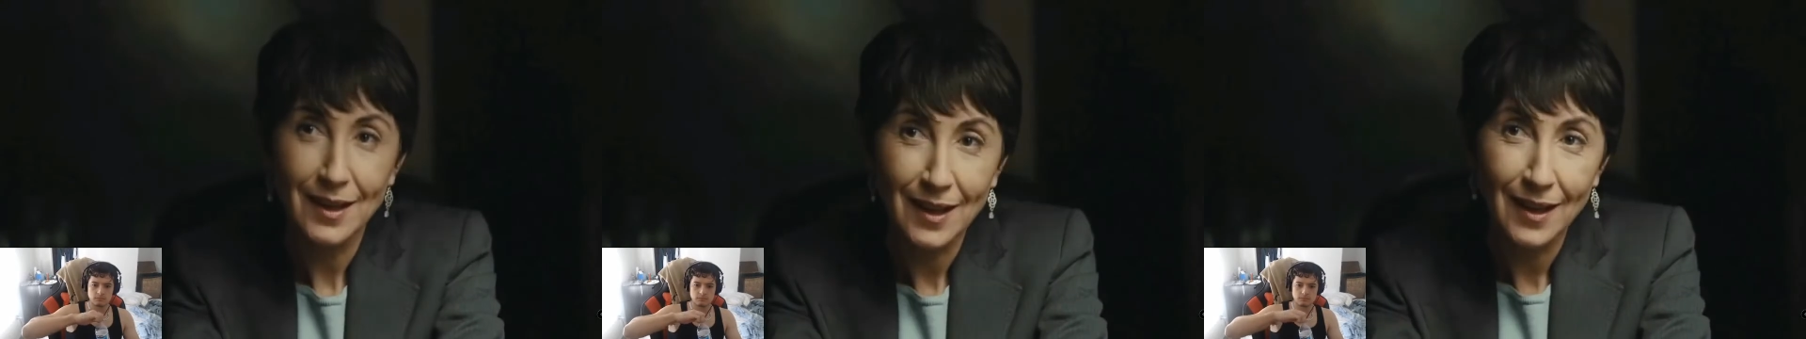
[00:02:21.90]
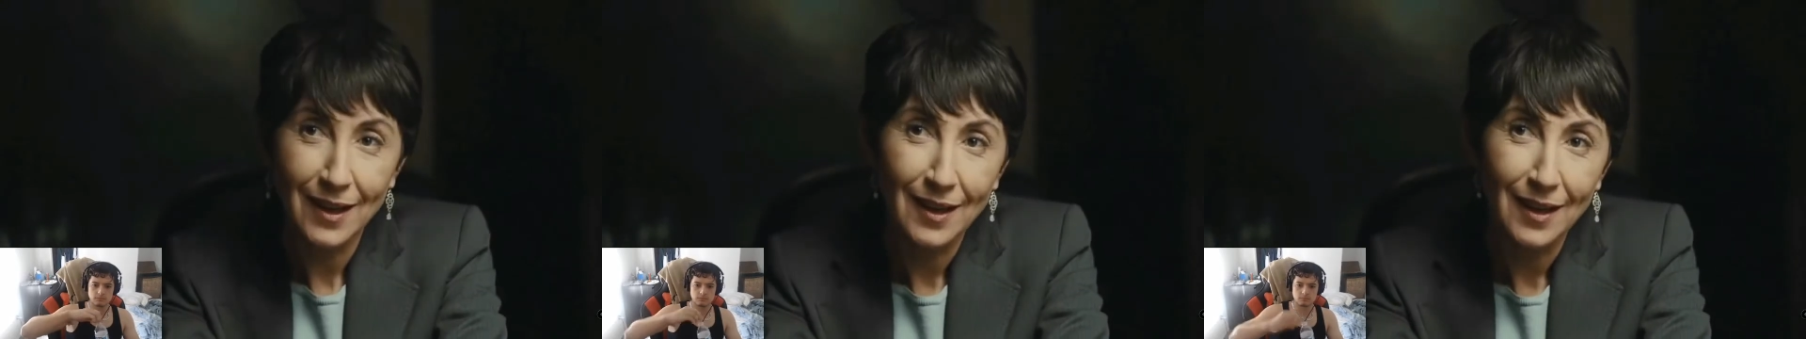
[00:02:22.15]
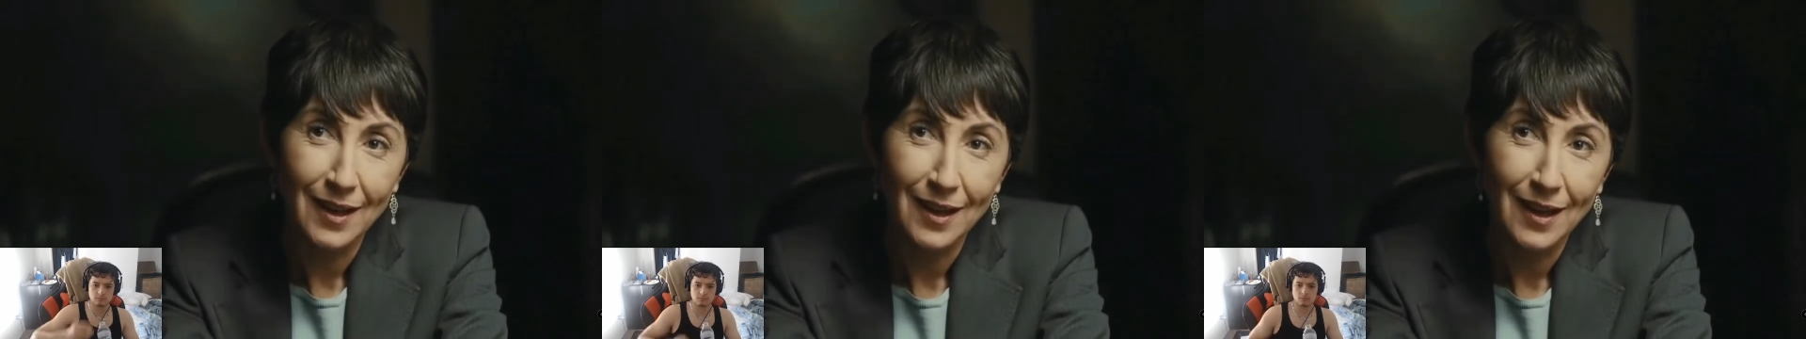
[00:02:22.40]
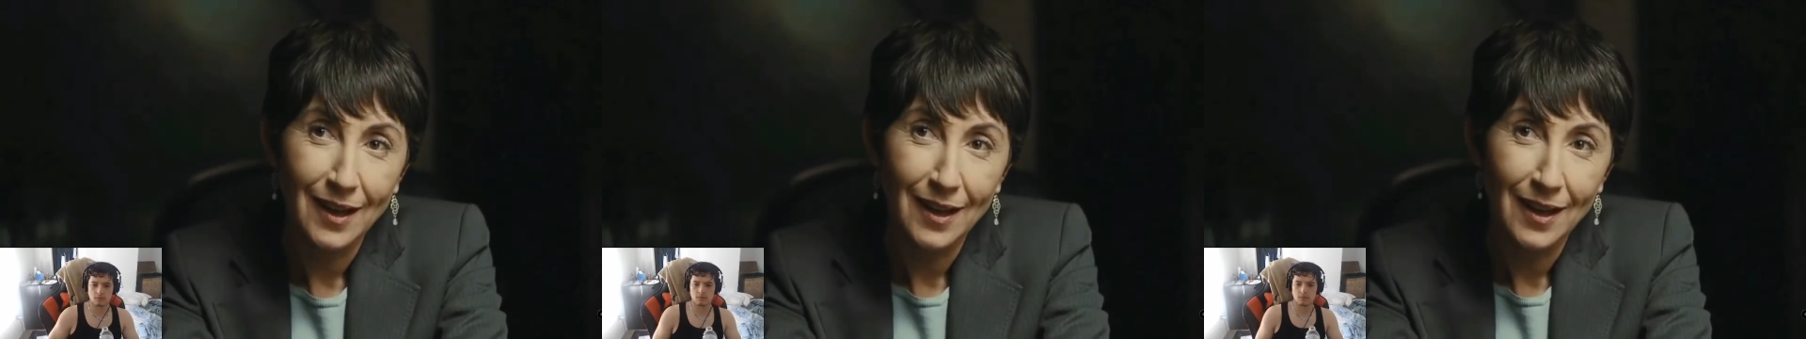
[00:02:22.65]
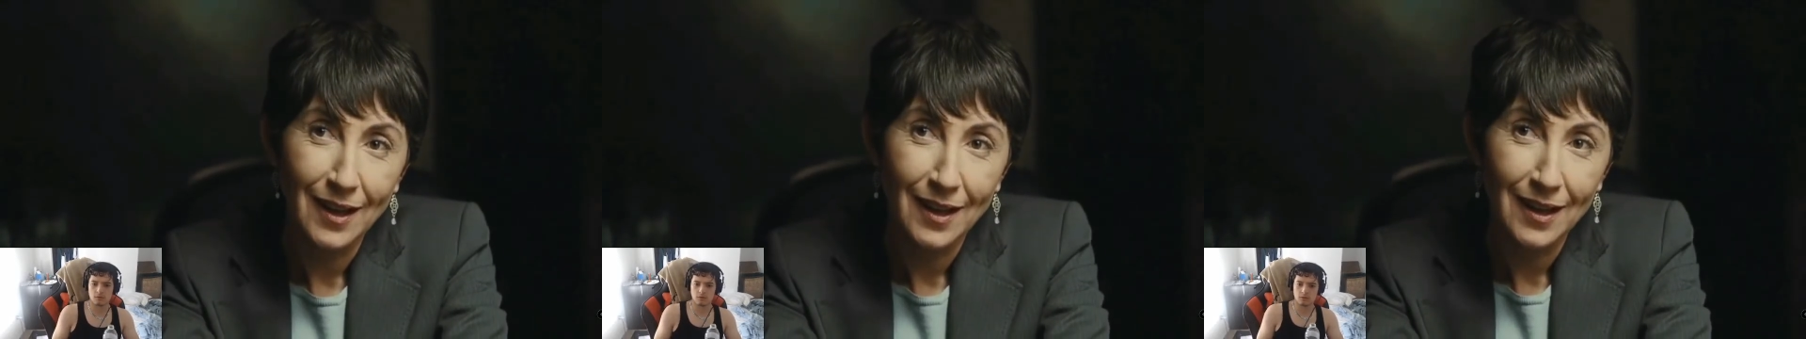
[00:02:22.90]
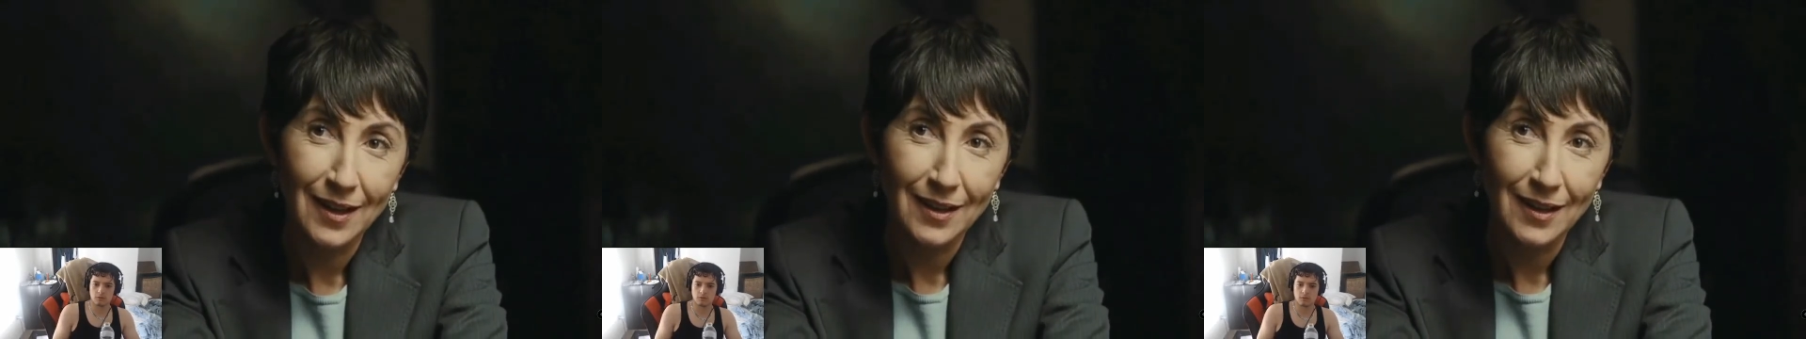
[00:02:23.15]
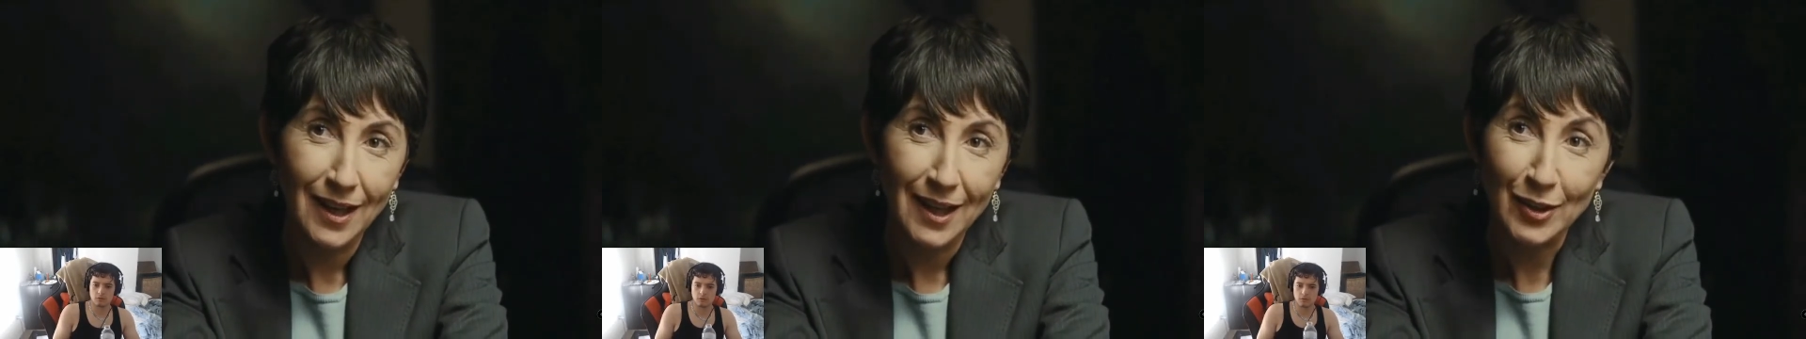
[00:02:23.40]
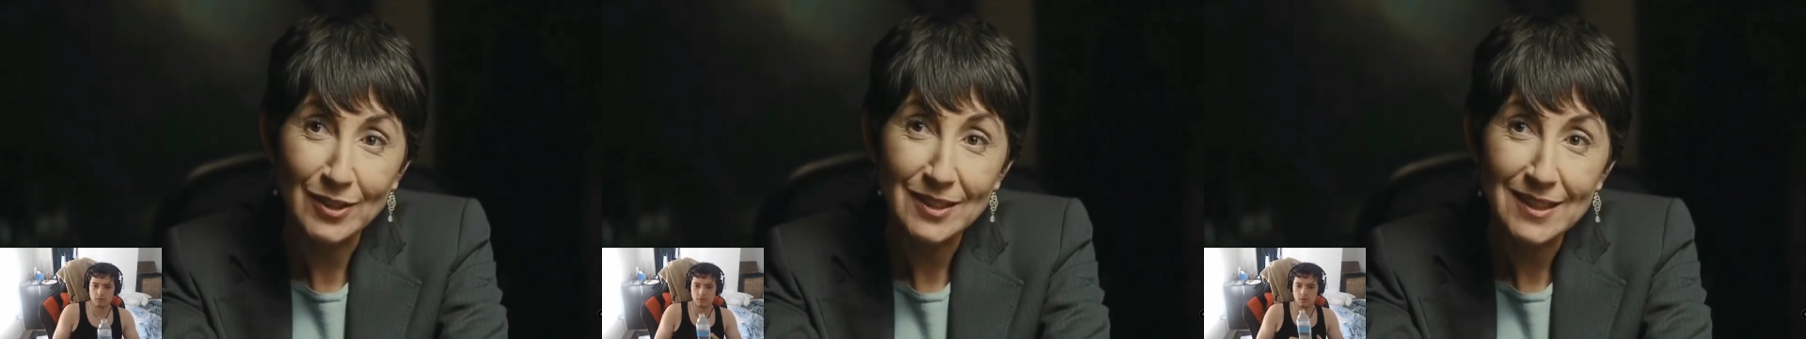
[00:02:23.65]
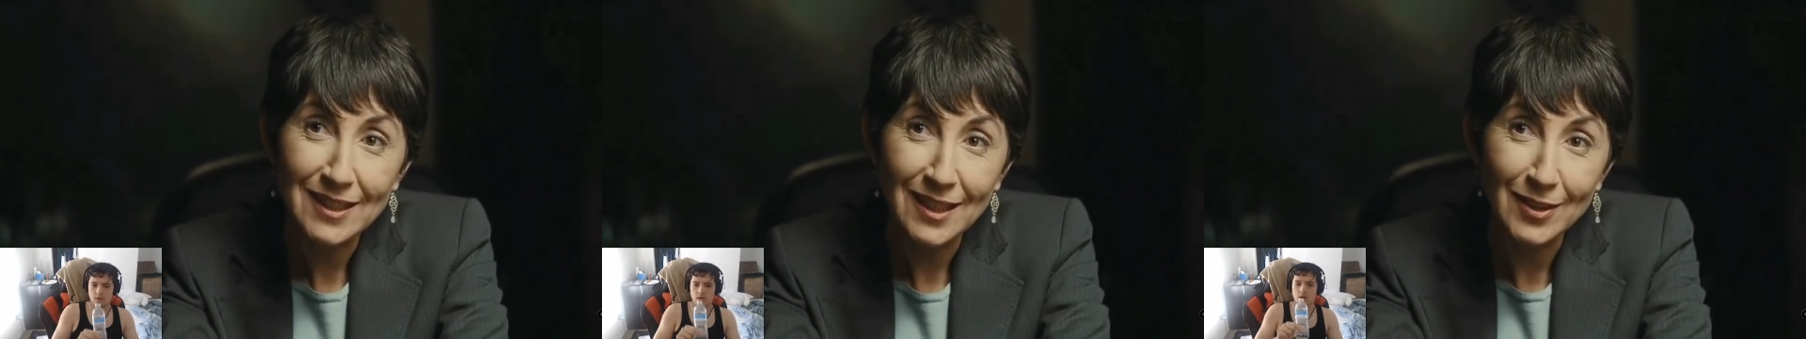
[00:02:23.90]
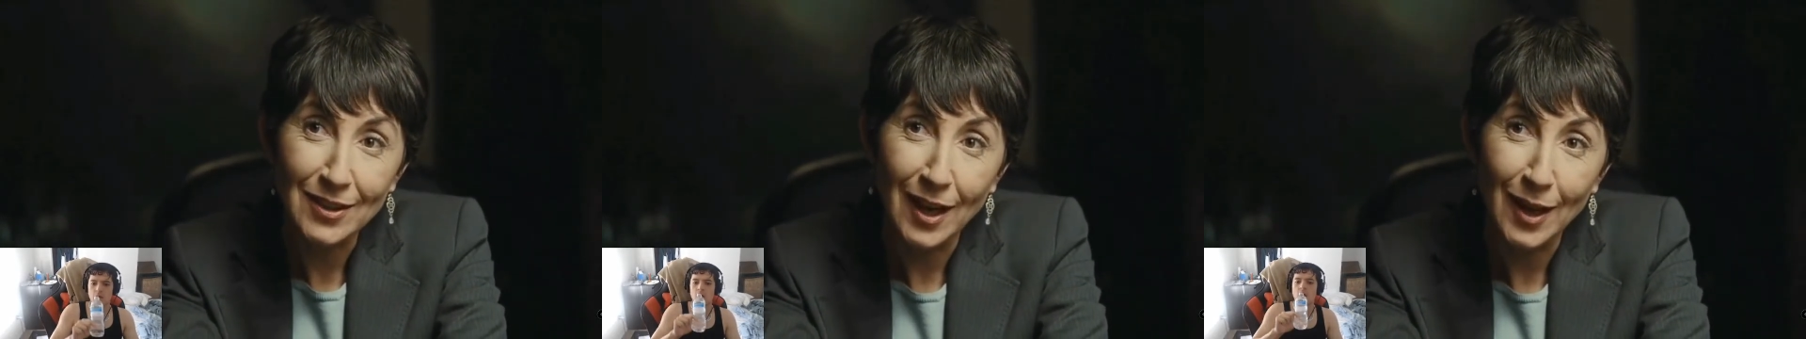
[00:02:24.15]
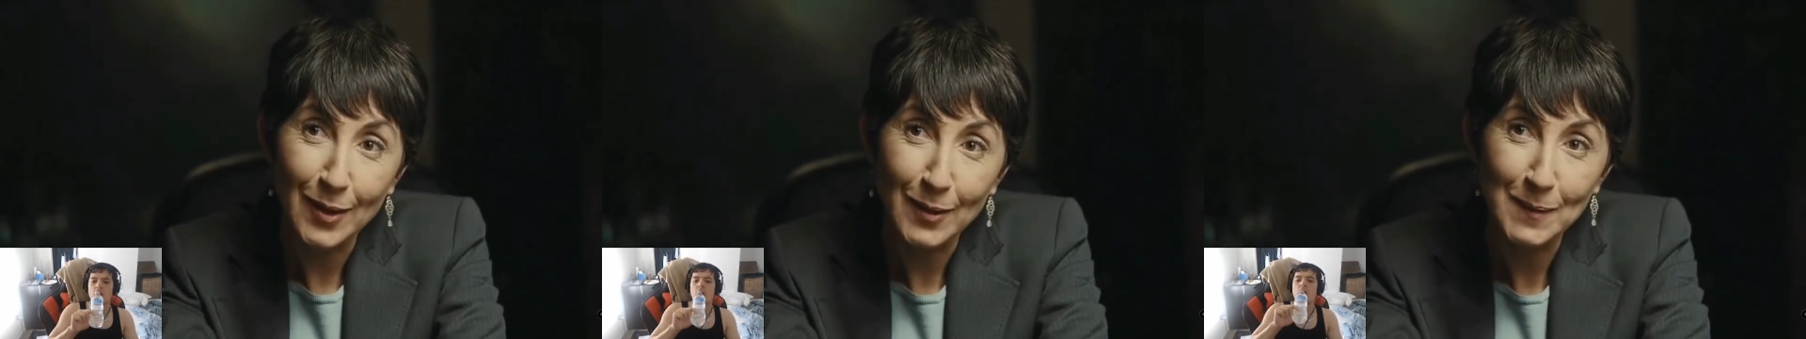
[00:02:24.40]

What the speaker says: created. That's why you guys need to quit all your